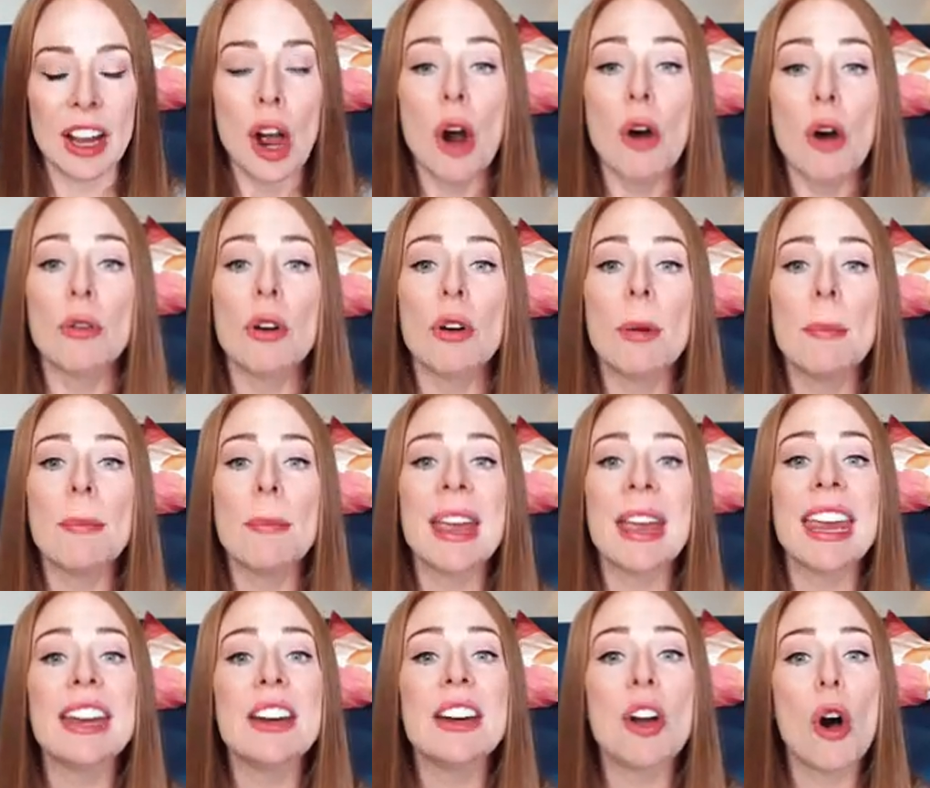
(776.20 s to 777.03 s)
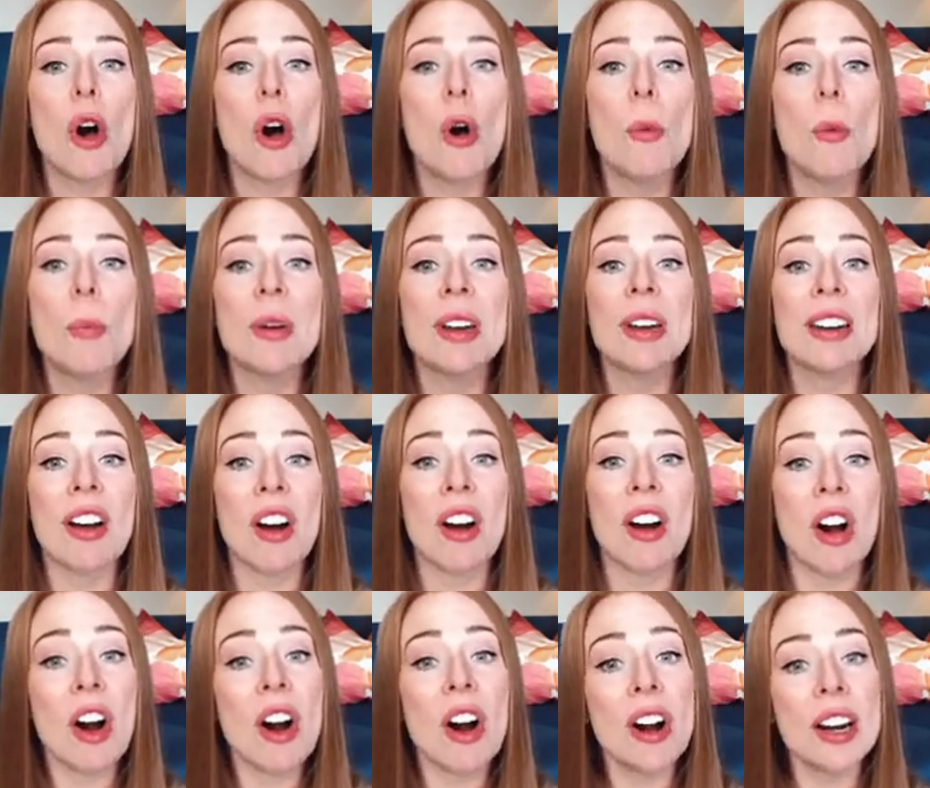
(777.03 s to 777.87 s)
Remain
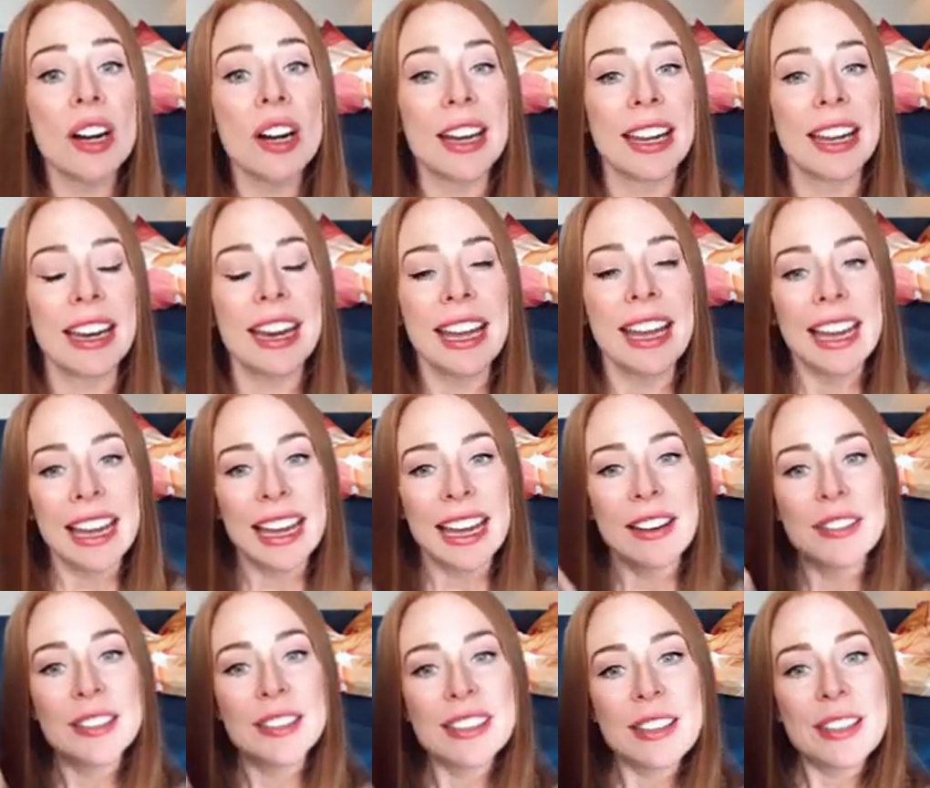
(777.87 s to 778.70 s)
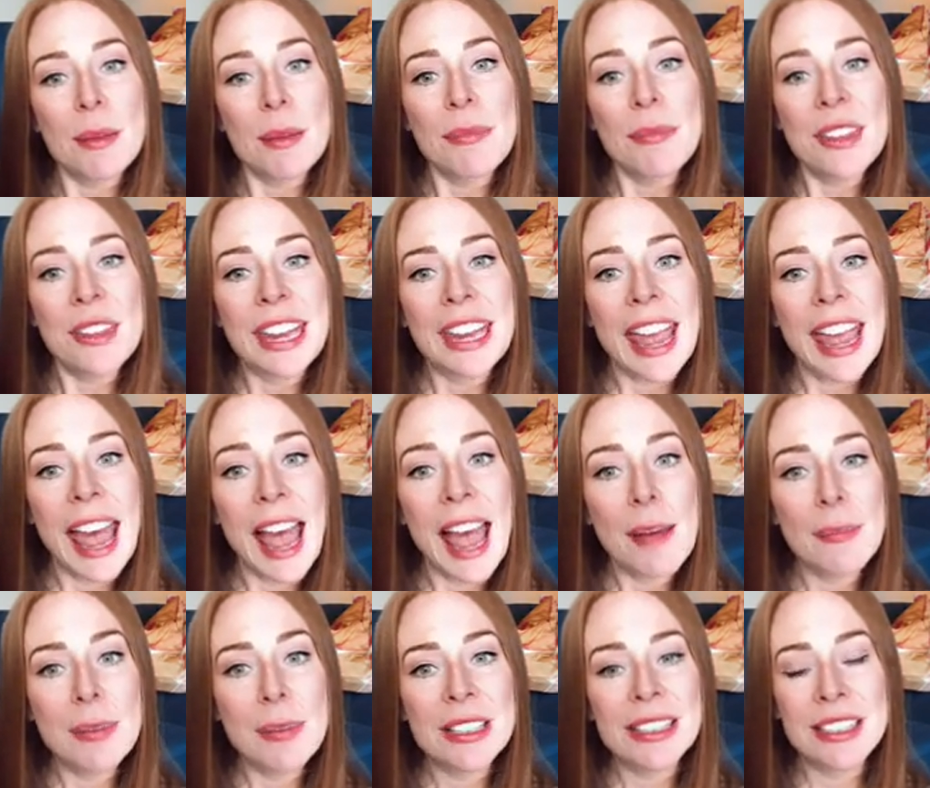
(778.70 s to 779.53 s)
open-hearted. If something
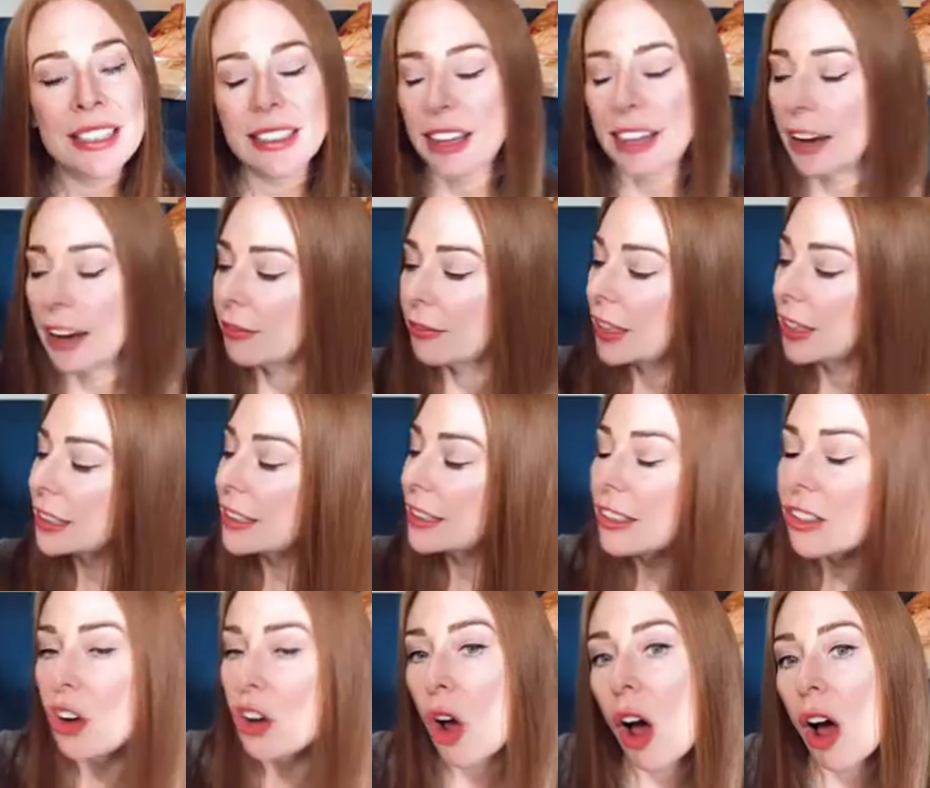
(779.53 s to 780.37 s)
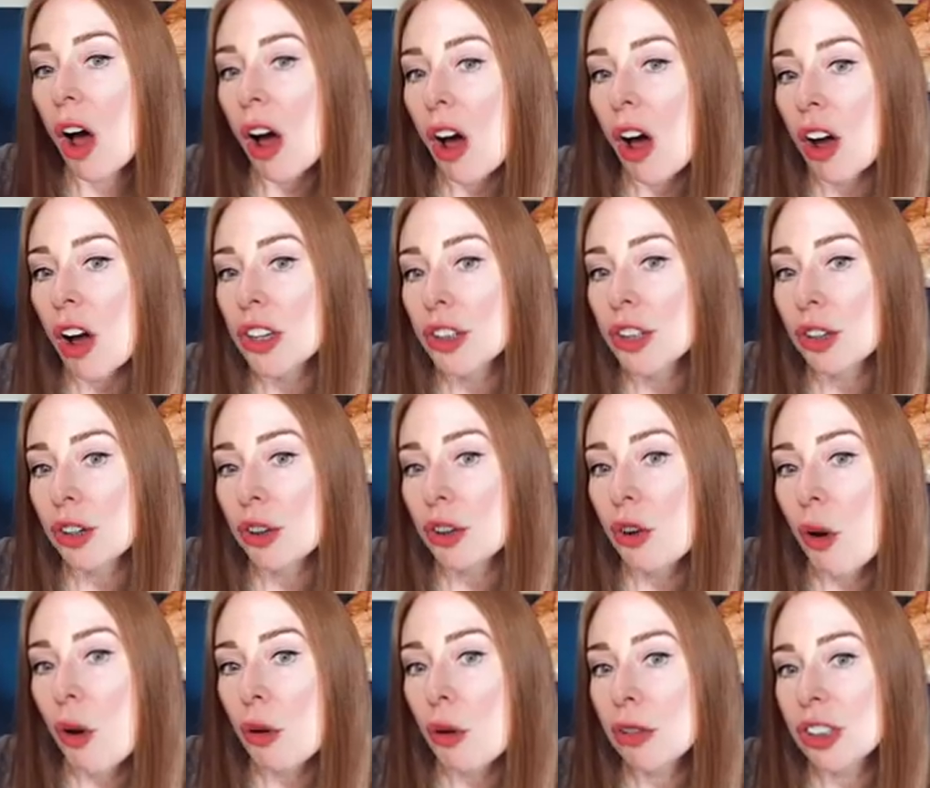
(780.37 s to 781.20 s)
happens in life that's not on your
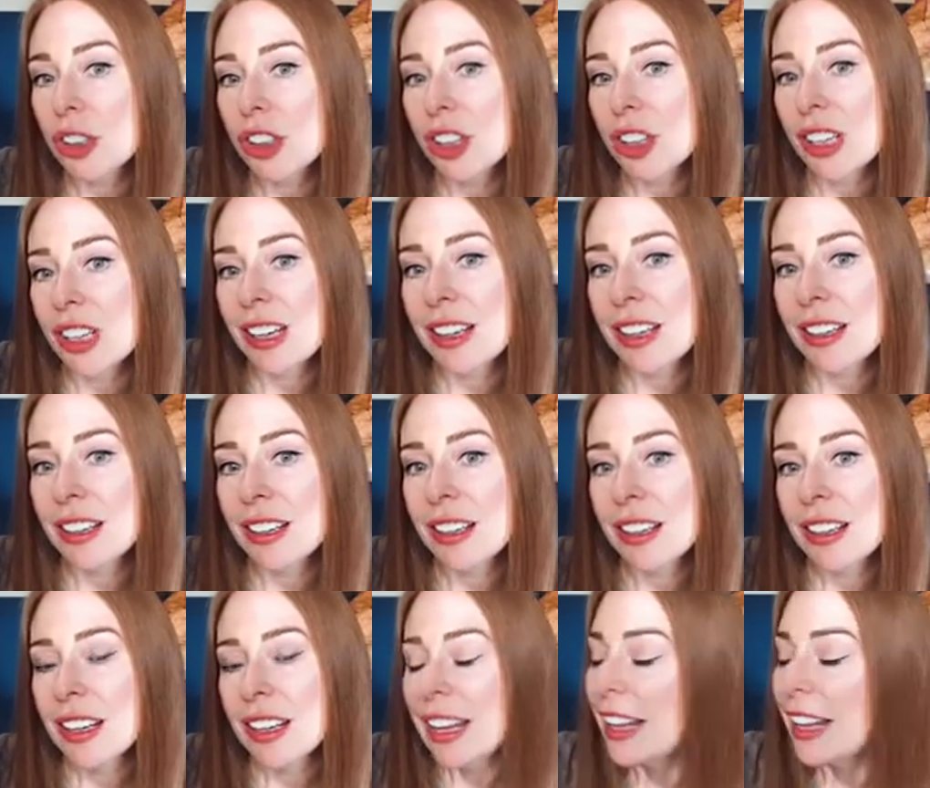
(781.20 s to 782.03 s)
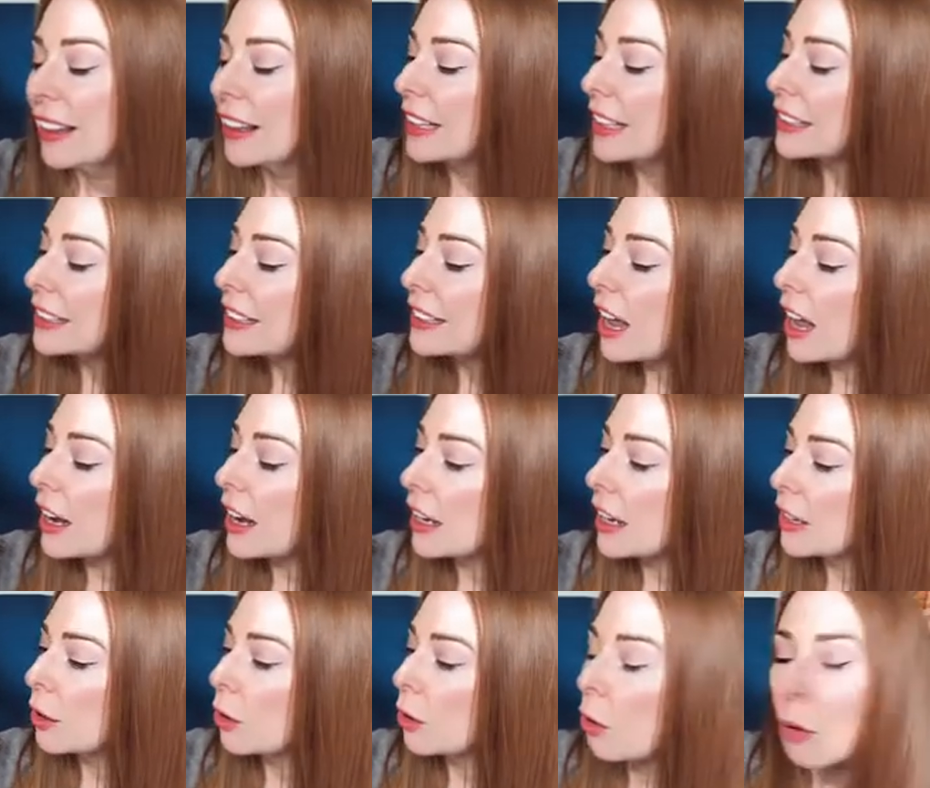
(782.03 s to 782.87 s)
goal sheet, that's not
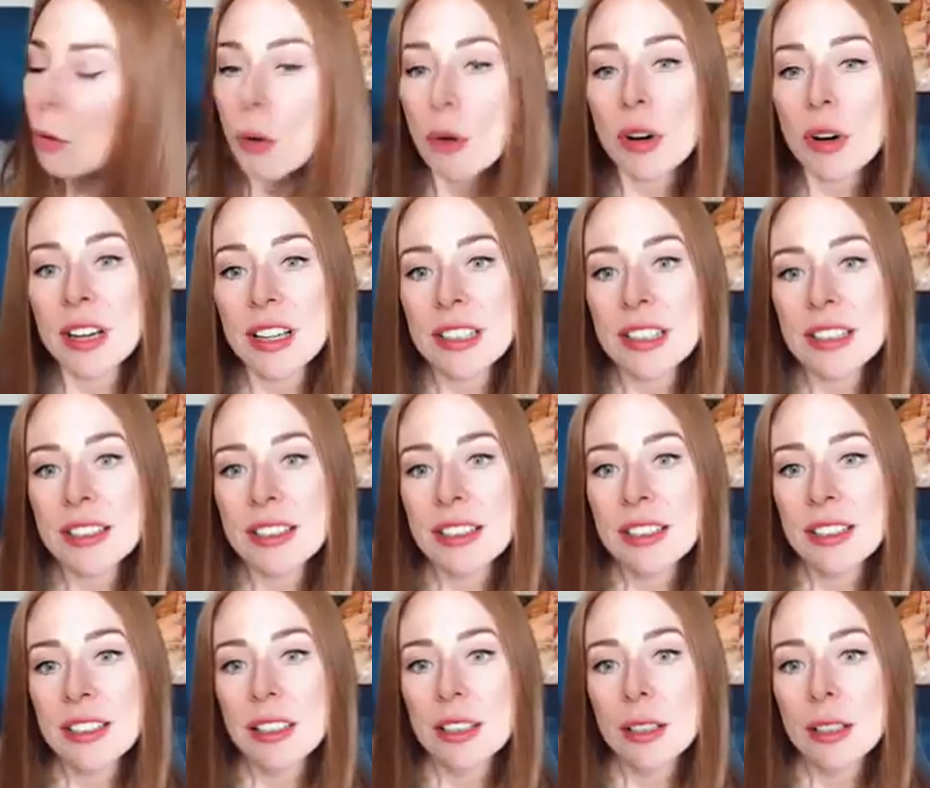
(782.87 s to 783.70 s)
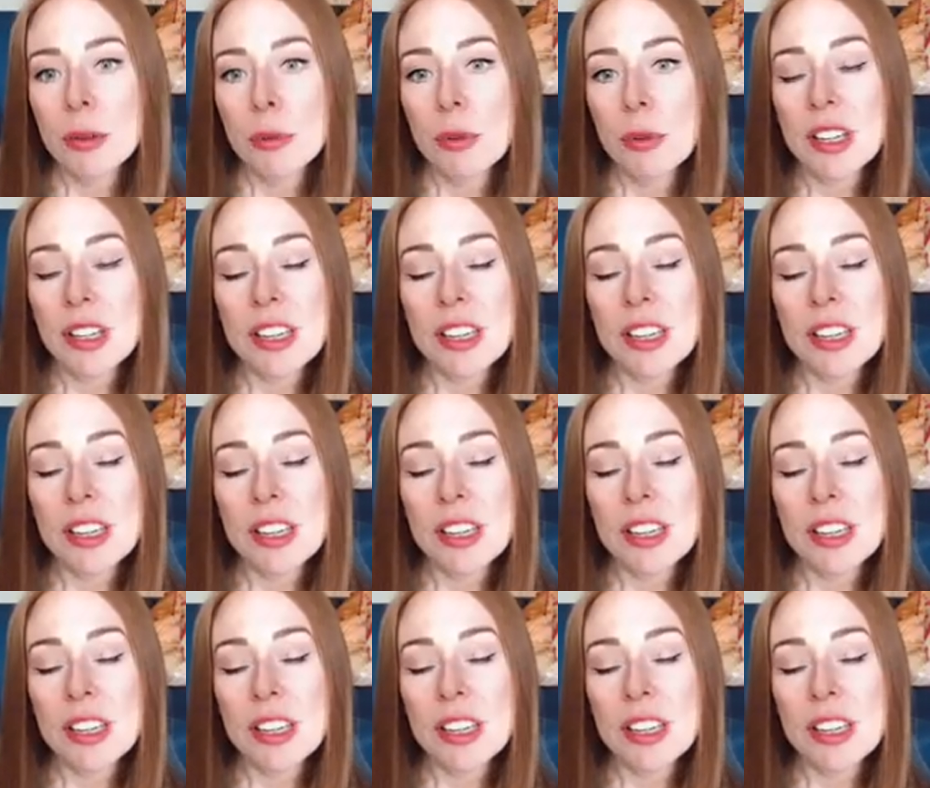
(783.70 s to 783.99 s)
in accordance with